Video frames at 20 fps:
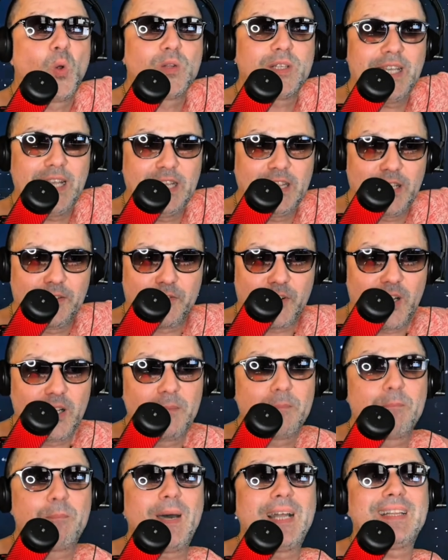
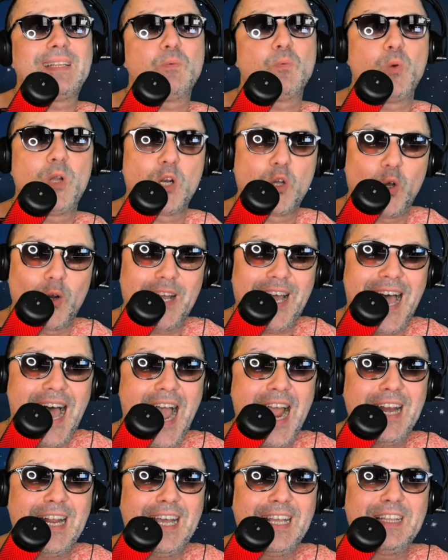interval, but we're gonna
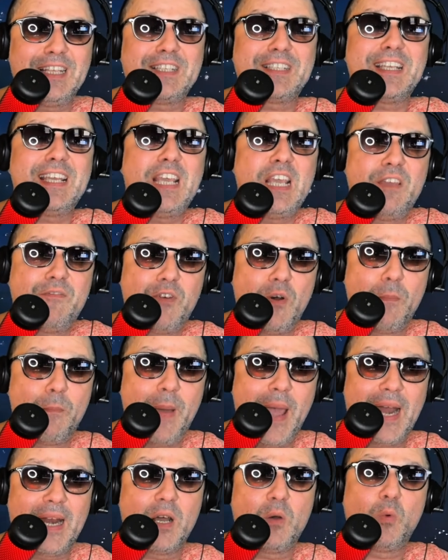highlight this even
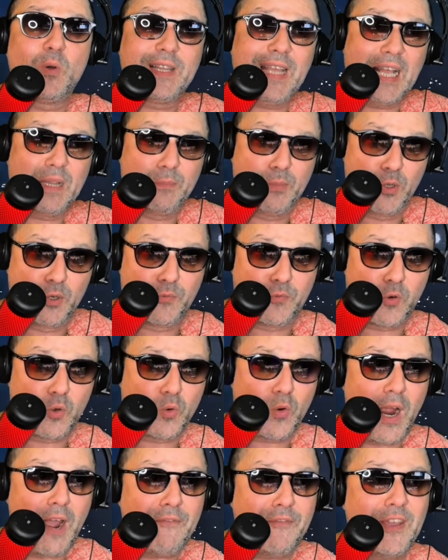better with that beautiful
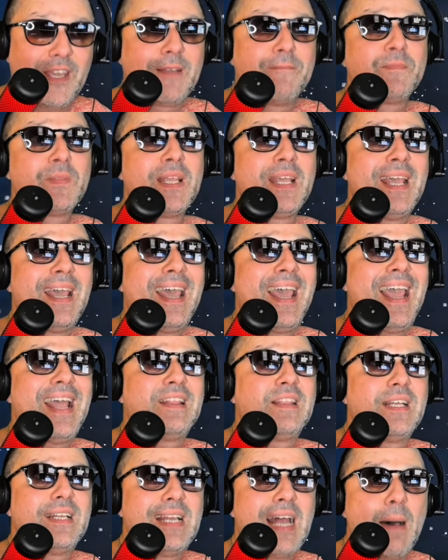graphic.
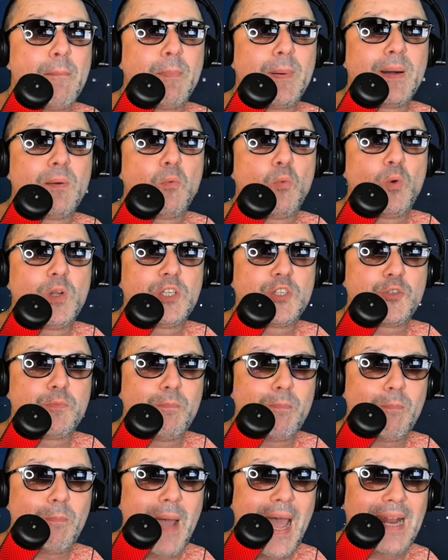And the number which
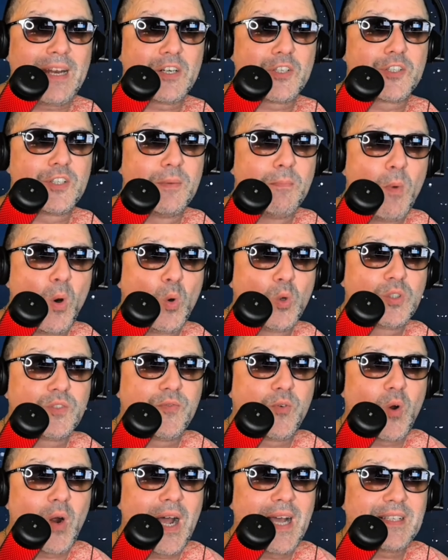matters the most
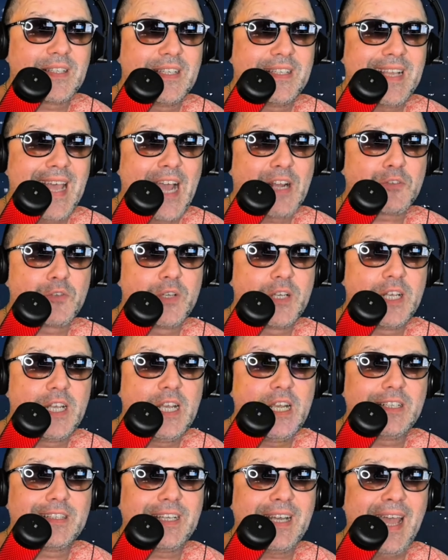for us is actually
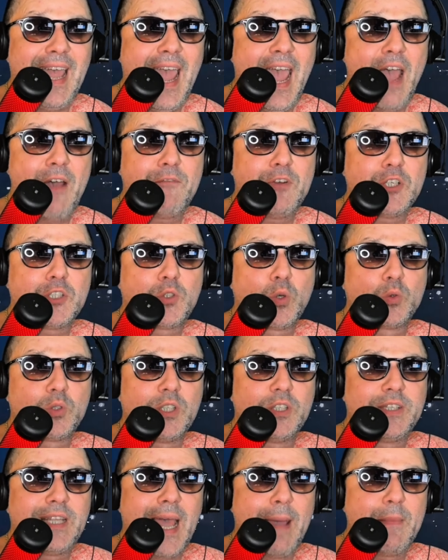here, the average
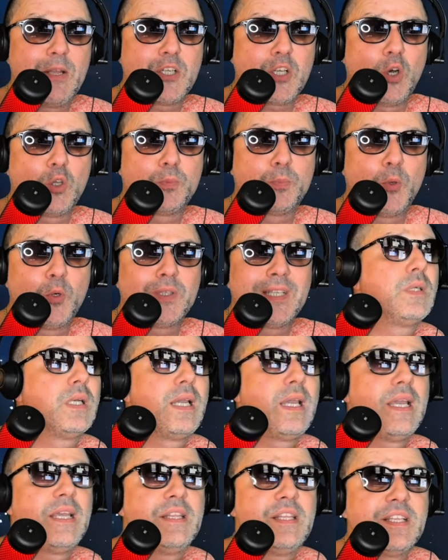total damage output.
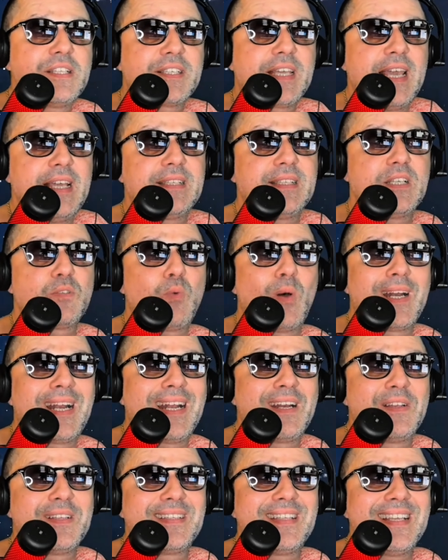In this case is
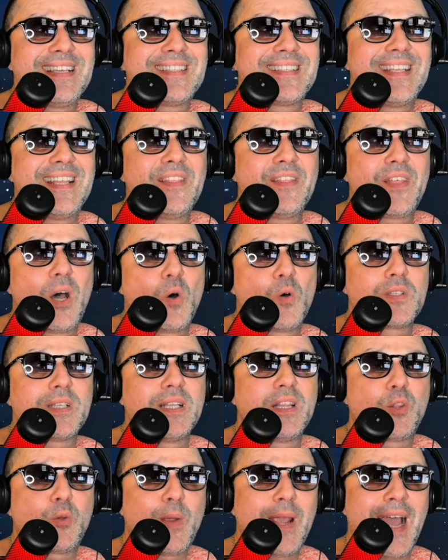
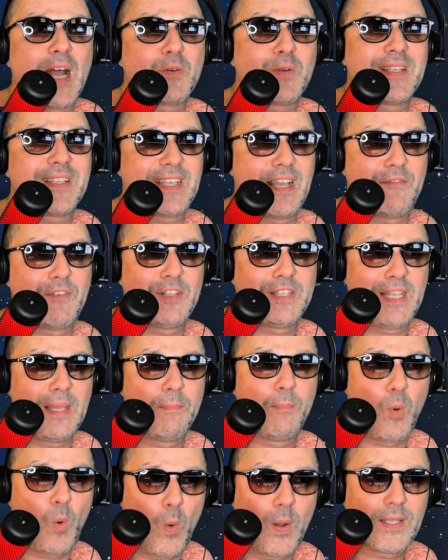
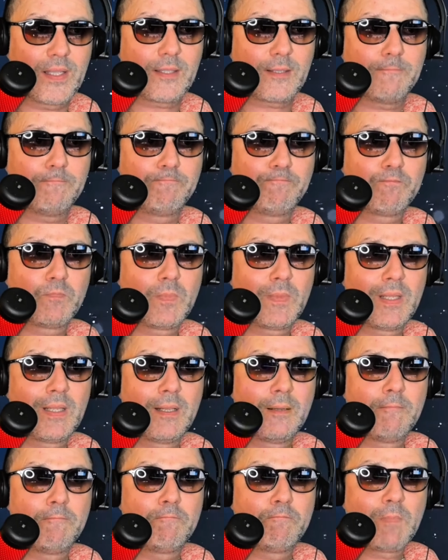116,317 points.
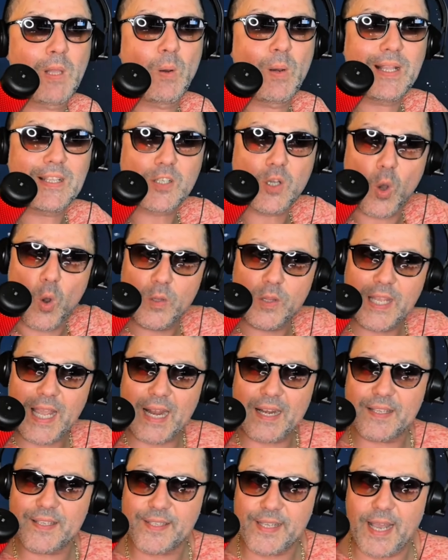Now let's go on the
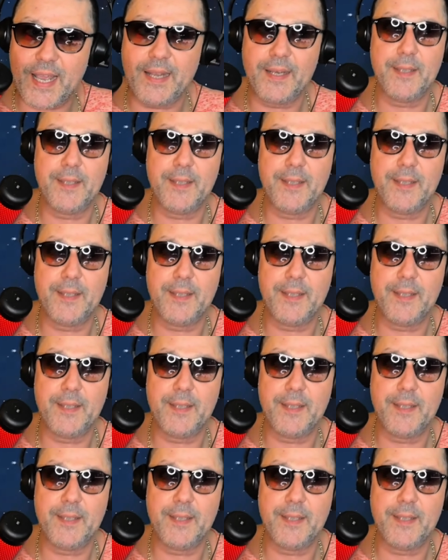other side.